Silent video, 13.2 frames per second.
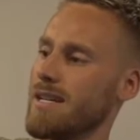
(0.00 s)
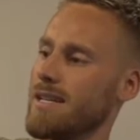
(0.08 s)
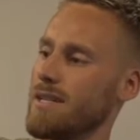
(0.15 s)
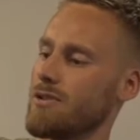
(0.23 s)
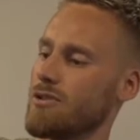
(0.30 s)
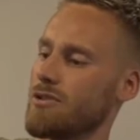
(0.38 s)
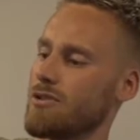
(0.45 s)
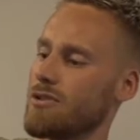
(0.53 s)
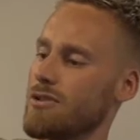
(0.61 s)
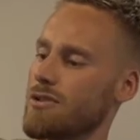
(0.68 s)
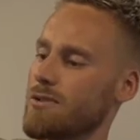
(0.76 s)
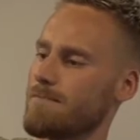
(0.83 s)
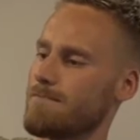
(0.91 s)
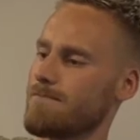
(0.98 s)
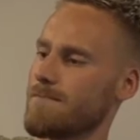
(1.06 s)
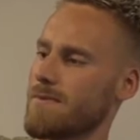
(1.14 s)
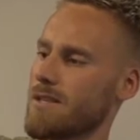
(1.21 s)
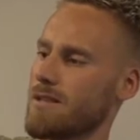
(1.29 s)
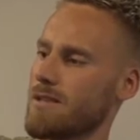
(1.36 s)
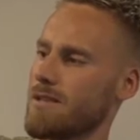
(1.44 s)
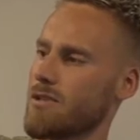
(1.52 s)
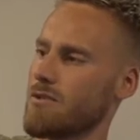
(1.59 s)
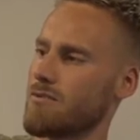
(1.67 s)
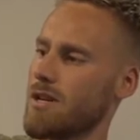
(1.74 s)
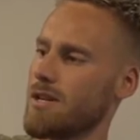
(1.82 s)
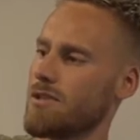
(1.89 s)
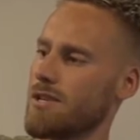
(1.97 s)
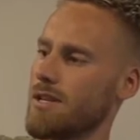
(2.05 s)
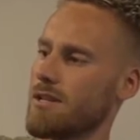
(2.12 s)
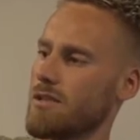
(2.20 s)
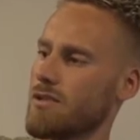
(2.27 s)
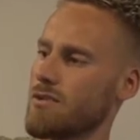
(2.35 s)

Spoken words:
is you're just stretching,